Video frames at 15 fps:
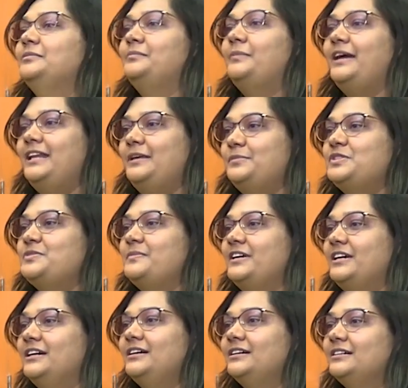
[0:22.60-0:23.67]
My name is
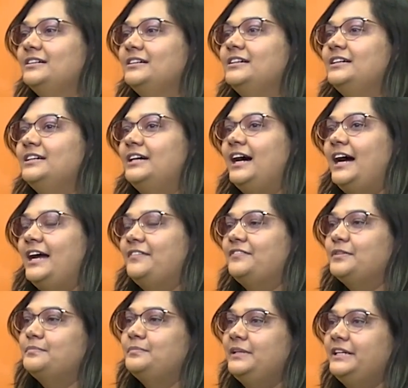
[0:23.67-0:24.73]
Megha. I have
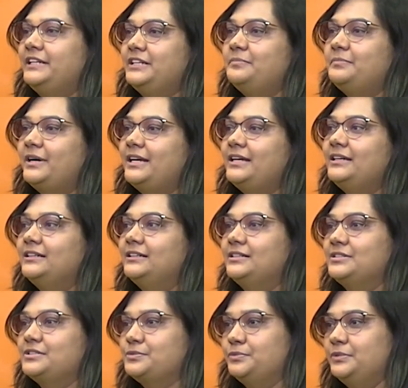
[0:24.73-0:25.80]
completed
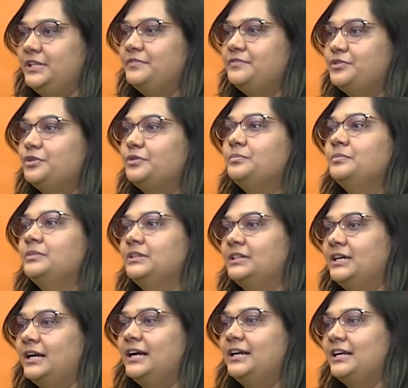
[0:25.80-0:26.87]
my schooling from
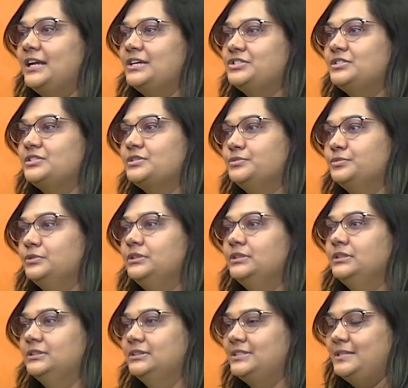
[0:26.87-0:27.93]
Ganga International School
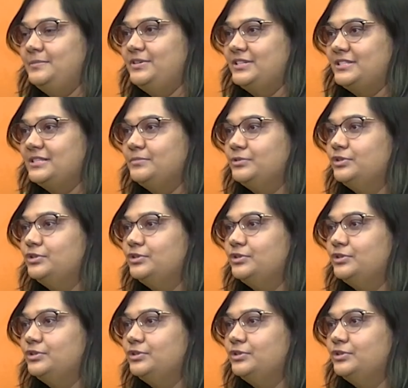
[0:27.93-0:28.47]
CBSC